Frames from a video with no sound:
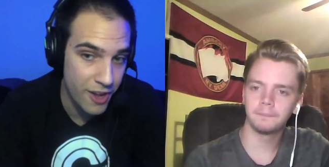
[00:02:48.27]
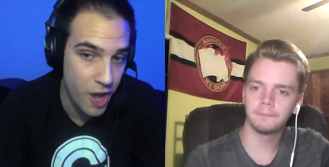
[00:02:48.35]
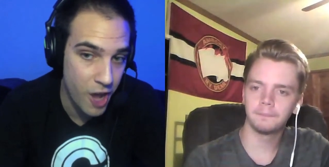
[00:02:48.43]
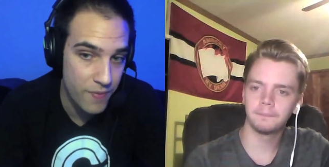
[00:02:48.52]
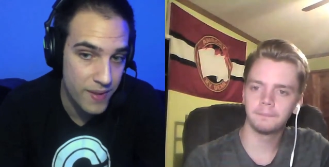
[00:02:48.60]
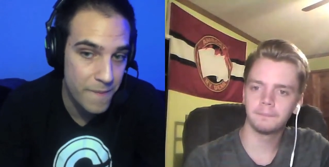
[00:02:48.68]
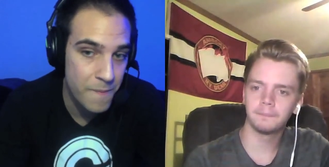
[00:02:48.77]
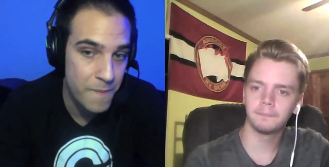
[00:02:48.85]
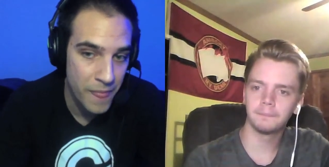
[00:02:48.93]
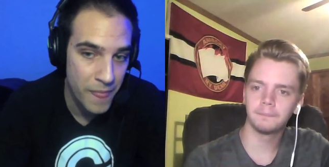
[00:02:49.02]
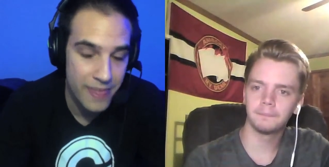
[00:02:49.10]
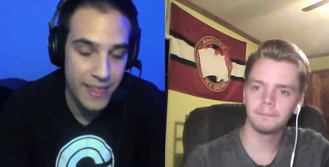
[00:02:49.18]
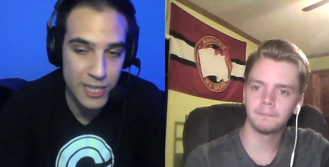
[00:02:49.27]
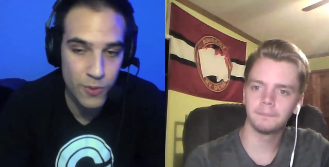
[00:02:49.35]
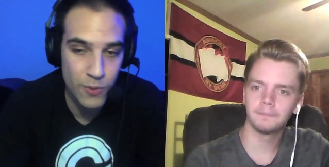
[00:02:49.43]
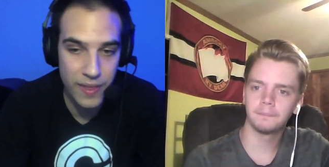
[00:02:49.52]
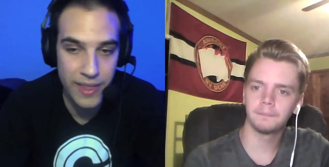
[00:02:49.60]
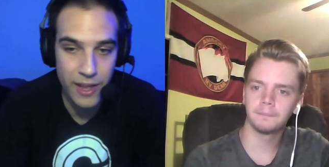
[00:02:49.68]
Speaker 1: off it, that's
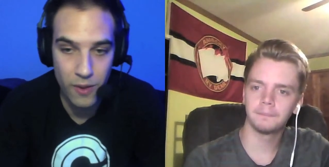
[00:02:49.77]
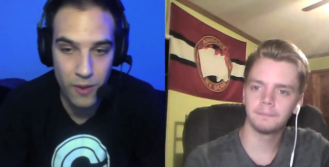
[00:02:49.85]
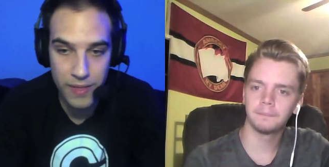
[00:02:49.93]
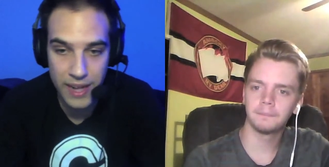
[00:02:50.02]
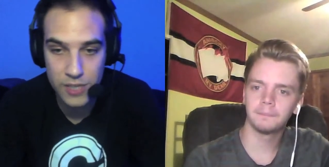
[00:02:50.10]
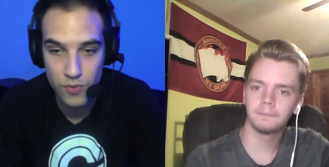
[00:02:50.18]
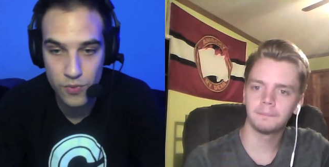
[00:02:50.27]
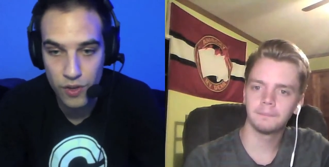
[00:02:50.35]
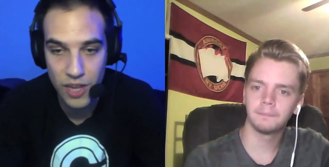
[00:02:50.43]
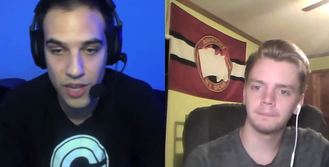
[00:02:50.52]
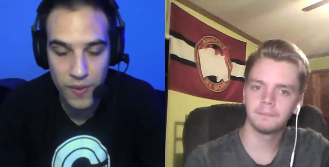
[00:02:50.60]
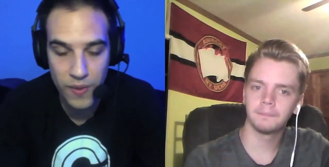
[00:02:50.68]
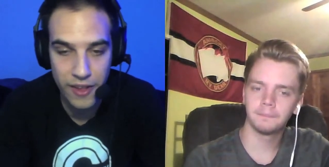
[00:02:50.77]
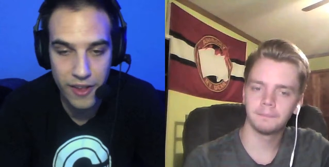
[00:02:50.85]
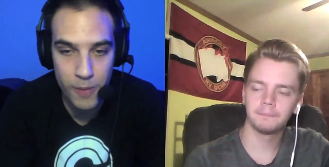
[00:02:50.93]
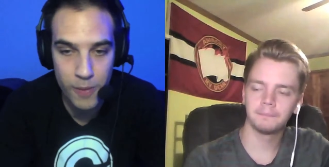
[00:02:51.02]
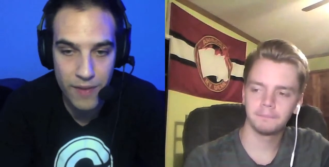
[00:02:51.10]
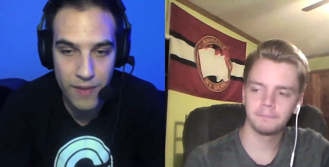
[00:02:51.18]
when they'll that's really when they'll
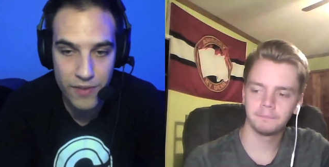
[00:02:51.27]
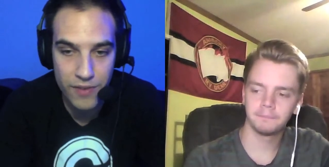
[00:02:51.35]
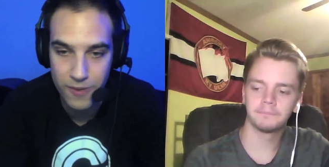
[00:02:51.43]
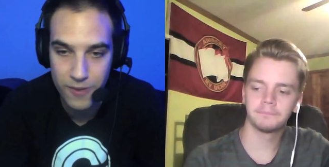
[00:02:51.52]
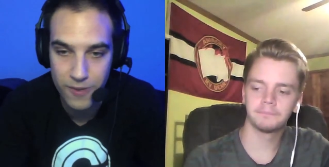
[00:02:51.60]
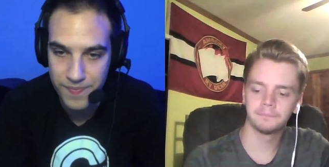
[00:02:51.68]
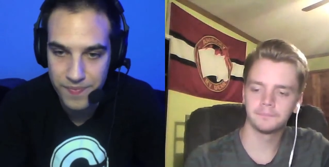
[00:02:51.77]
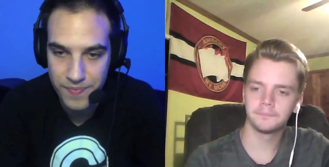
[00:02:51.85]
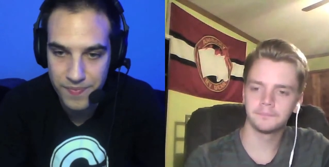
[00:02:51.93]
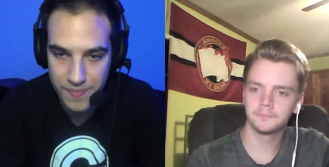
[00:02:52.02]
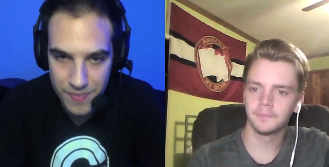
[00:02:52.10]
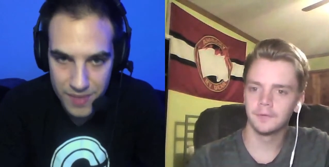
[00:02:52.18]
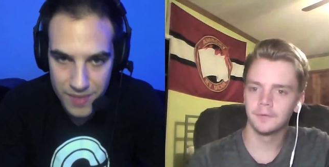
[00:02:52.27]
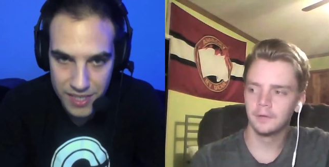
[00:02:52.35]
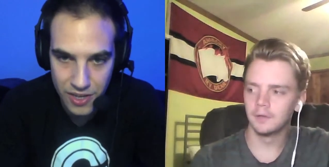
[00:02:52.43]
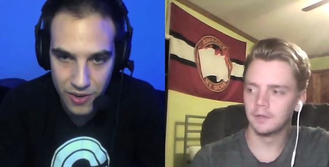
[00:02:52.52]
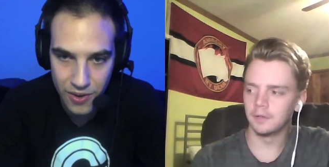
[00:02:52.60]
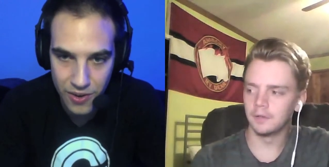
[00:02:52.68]
come after you.
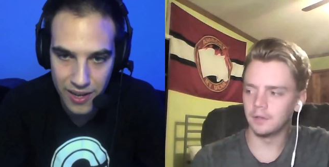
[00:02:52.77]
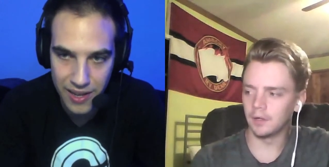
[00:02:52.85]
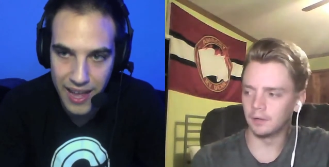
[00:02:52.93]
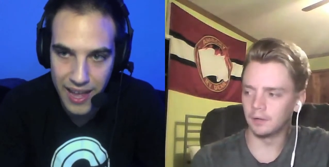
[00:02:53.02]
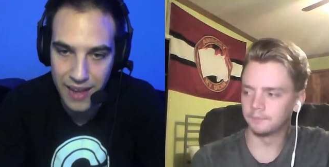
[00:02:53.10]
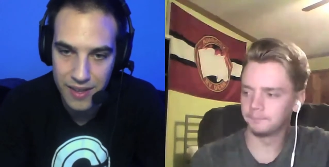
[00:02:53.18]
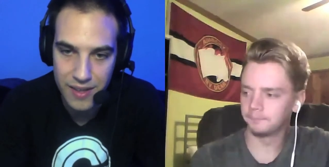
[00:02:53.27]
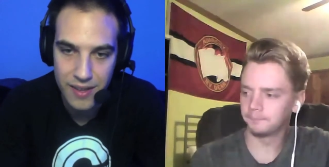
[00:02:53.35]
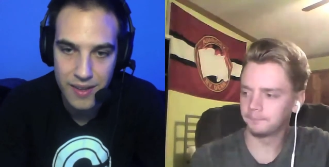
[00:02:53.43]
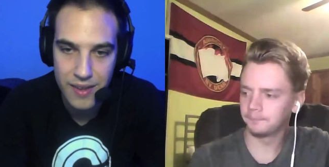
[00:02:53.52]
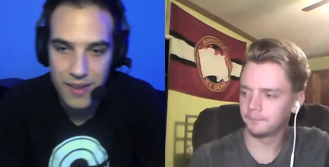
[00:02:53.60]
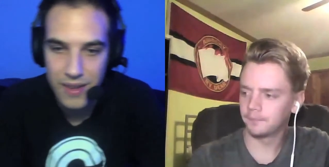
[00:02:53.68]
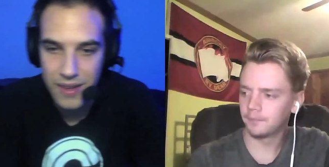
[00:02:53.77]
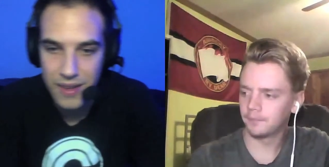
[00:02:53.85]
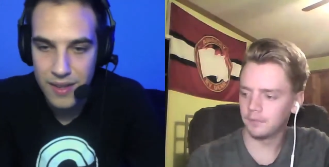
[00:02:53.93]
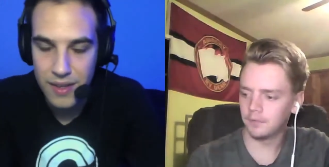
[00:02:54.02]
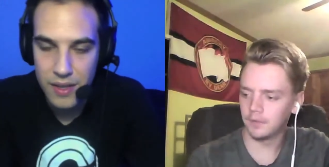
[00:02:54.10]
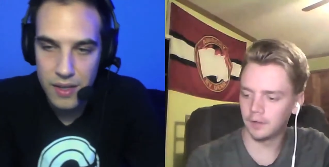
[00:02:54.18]
So uh, yeah,
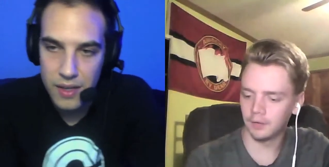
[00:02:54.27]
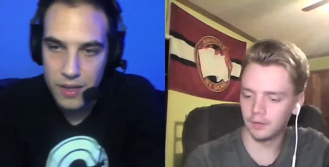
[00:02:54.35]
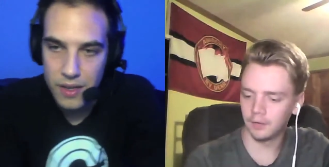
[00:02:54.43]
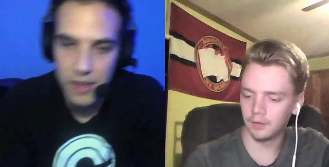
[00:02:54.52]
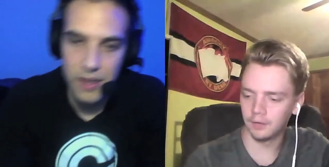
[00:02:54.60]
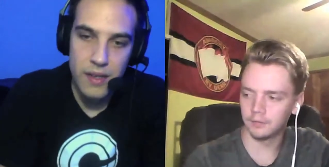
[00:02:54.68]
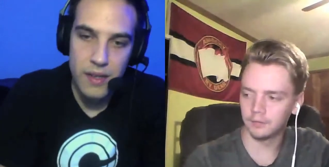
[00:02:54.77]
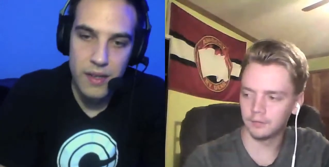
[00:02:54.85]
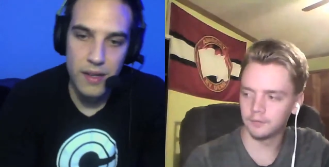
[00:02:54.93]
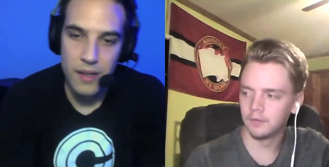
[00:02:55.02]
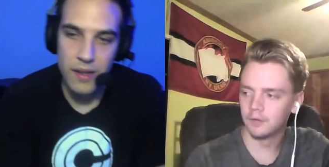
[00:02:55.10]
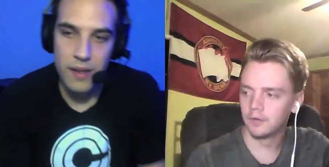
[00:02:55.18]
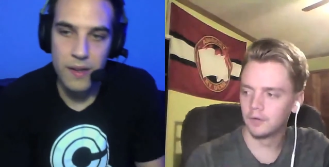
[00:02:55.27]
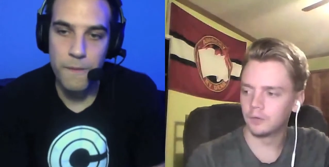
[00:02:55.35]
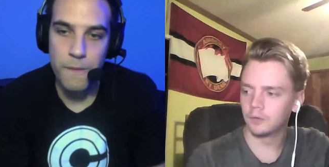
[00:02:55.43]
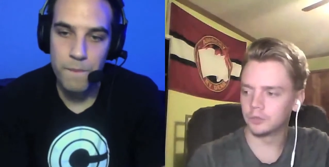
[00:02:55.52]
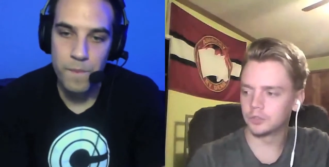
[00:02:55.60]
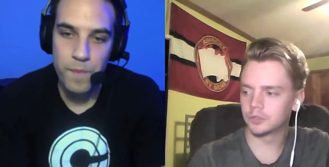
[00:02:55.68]
Speaker 2: yeah. yeah
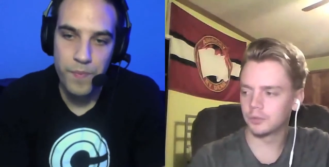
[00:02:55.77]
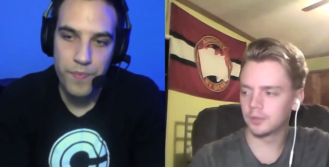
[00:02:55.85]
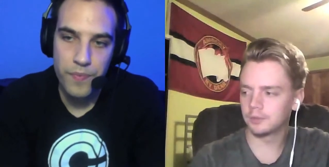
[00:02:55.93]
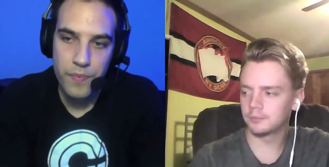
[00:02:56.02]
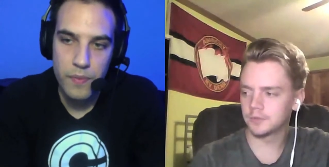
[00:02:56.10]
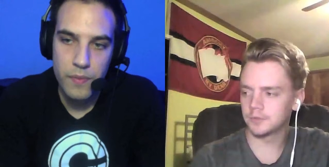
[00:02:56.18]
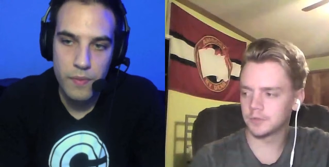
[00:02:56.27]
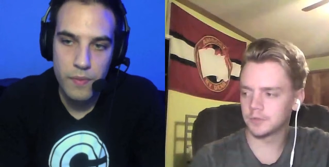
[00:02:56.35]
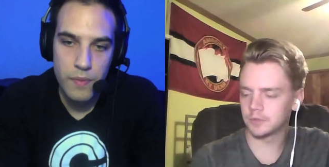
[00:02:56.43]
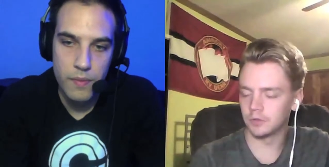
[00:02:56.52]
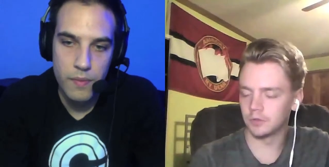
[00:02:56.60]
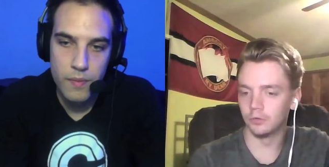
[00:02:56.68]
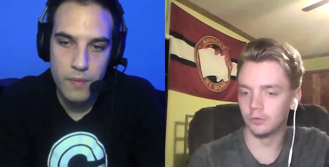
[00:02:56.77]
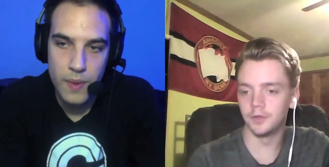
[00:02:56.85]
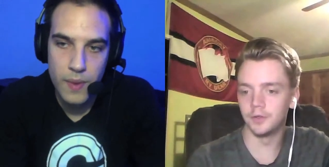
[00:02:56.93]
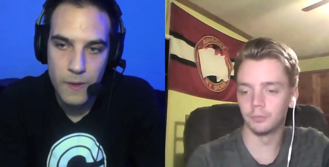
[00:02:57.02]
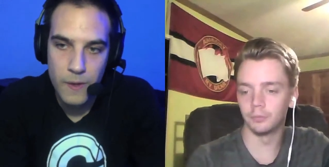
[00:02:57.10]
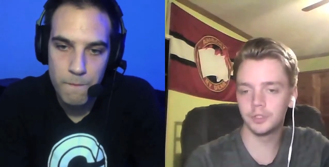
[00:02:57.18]
uh, Shrem's
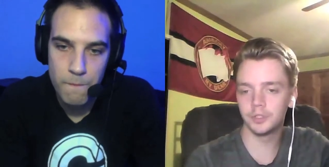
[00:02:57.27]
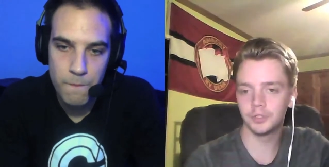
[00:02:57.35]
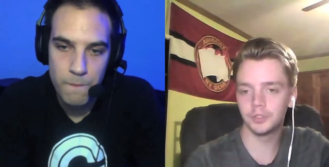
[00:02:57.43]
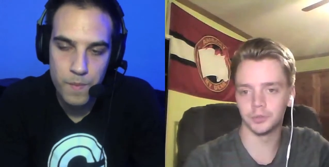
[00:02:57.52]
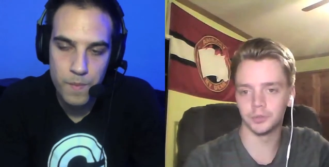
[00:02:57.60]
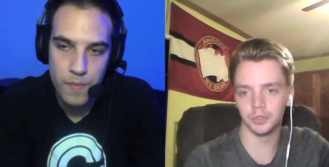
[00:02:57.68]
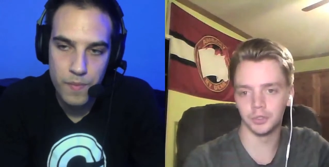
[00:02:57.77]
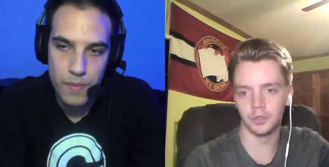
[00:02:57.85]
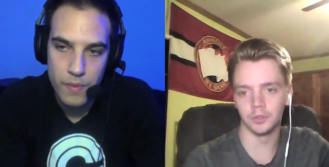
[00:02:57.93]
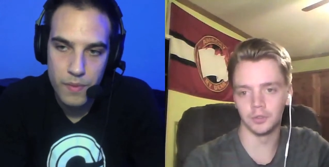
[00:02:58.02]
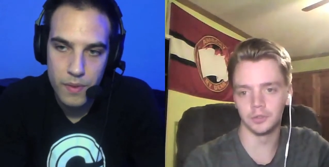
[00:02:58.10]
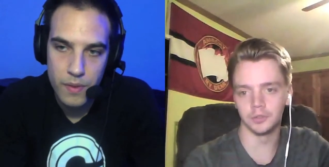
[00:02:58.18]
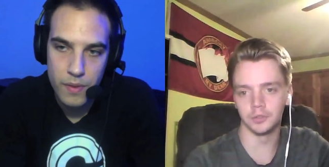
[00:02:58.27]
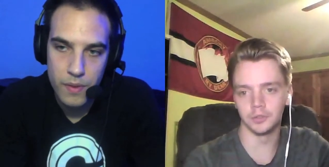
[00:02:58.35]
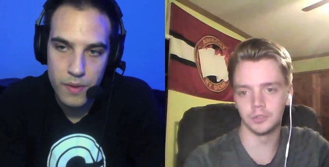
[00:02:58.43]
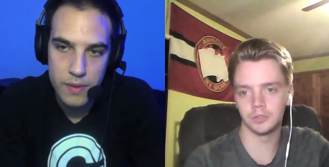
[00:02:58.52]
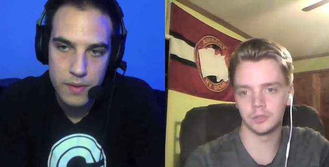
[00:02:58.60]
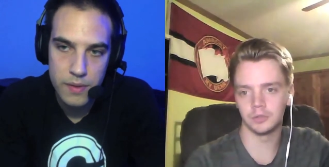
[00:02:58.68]
the original
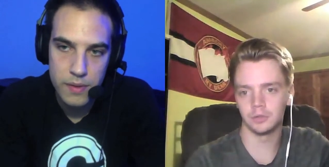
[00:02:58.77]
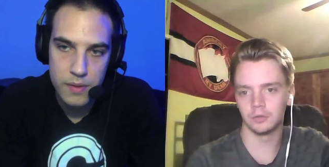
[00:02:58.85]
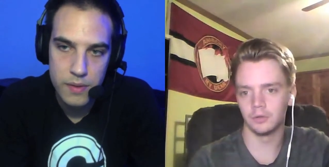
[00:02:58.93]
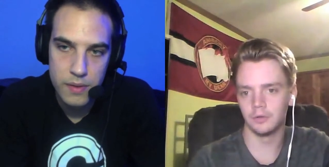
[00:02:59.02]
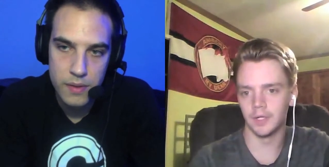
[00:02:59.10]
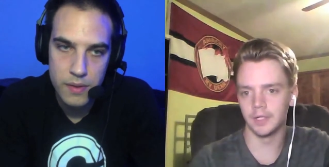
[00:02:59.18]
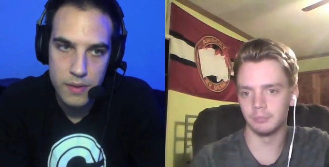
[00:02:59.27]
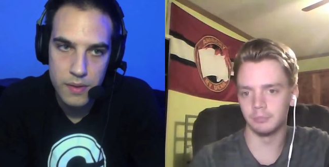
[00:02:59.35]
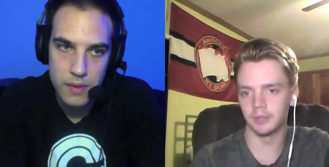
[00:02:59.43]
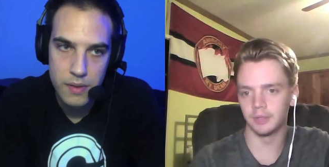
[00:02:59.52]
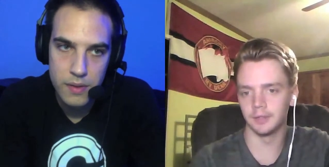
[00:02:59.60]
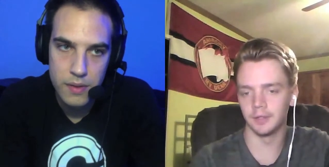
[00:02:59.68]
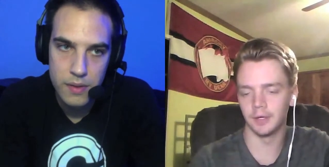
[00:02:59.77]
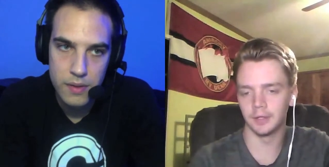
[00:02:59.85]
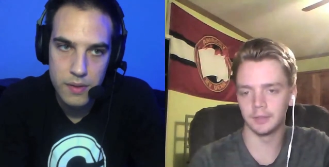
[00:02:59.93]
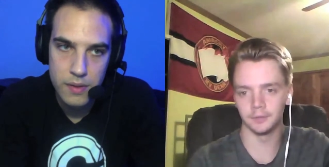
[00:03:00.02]
charge that he pled not